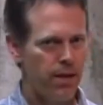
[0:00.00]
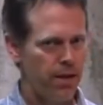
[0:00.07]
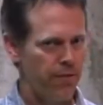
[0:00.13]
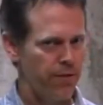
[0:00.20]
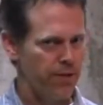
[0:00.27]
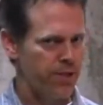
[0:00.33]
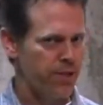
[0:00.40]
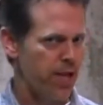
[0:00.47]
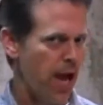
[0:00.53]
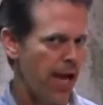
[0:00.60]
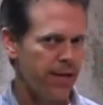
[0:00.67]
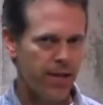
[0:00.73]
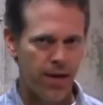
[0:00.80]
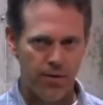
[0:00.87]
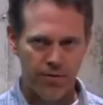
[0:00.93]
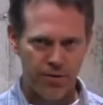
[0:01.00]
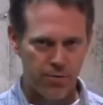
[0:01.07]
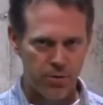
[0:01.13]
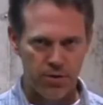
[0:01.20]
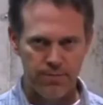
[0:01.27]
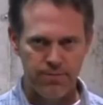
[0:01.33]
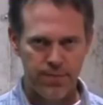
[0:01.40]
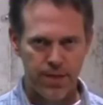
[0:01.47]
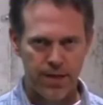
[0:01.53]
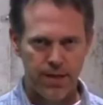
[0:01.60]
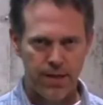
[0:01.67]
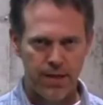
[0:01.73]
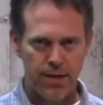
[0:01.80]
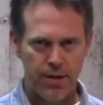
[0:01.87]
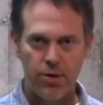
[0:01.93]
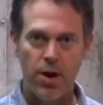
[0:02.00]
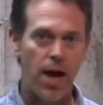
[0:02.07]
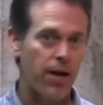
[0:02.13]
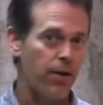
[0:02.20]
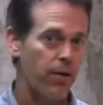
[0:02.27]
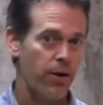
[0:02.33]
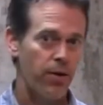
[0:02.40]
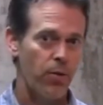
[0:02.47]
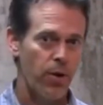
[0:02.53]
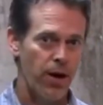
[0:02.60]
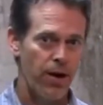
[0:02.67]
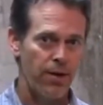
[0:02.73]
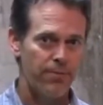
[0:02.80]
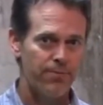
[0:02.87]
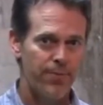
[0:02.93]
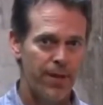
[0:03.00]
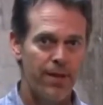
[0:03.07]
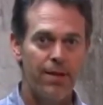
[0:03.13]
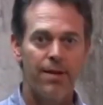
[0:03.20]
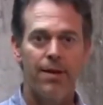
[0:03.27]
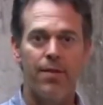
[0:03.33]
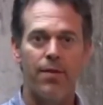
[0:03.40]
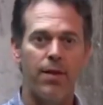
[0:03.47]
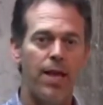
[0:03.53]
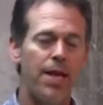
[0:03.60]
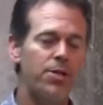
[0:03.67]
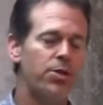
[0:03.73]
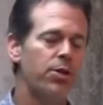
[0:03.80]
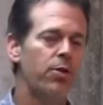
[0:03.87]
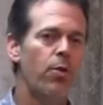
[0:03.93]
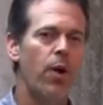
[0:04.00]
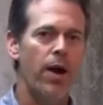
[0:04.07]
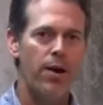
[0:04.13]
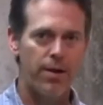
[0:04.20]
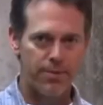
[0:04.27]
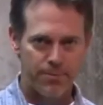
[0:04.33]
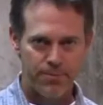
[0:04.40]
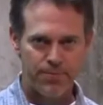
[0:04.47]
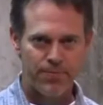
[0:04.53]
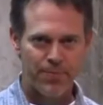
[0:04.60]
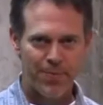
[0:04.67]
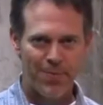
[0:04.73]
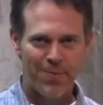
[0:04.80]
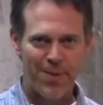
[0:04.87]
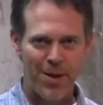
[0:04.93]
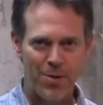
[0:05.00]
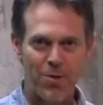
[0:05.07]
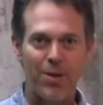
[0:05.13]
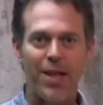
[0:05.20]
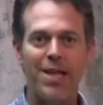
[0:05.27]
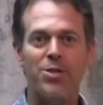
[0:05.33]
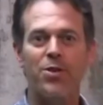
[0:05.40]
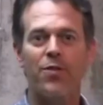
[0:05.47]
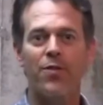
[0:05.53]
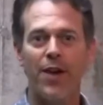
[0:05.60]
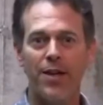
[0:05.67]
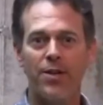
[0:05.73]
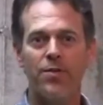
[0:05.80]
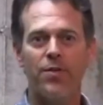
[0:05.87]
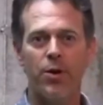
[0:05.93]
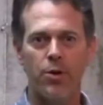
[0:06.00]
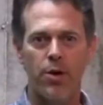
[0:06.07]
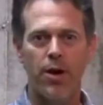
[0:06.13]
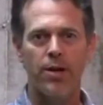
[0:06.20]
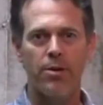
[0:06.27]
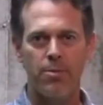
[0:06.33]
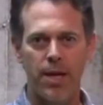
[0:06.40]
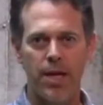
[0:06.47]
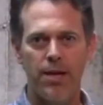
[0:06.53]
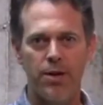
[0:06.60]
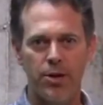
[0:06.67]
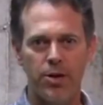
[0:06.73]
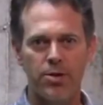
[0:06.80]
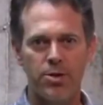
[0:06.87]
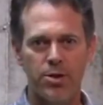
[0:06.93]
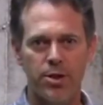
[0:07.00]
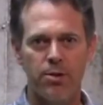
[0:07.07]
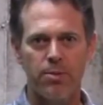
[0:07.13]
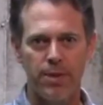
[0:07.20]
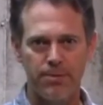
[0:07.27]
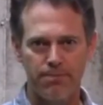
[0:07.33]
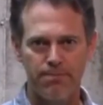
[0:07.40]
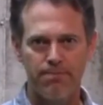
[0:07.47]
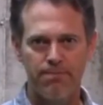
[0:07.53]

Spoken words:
If it's not comfortable, you're not going to wear it. And the less you wear it, the less effective you're going to be in your concealment.